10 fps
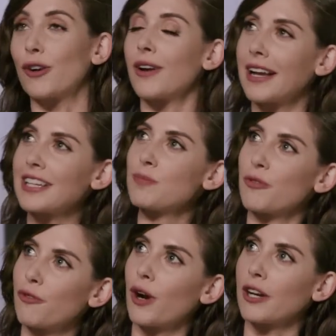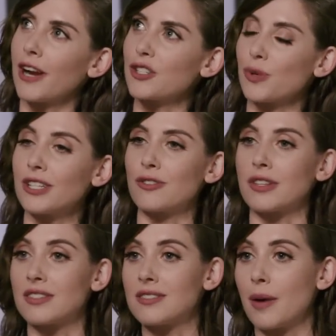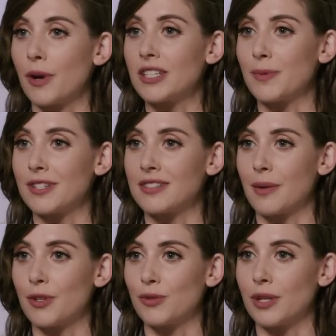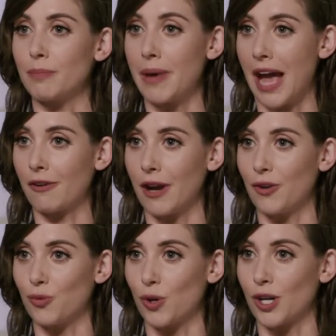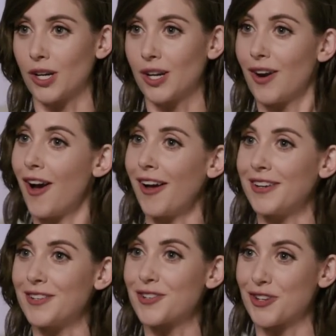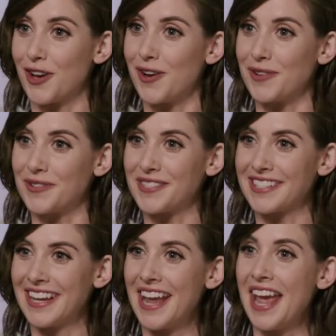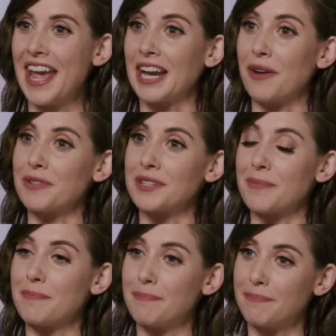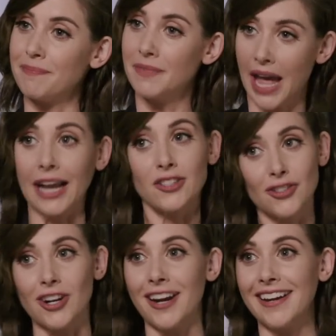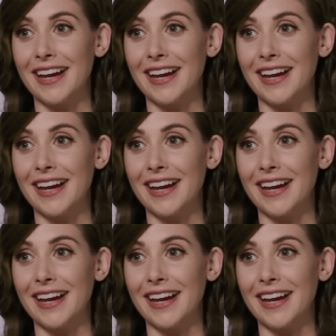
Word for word: or I guess before I graduated during the summer, I spent a summer doing background work on shows and I was a extra.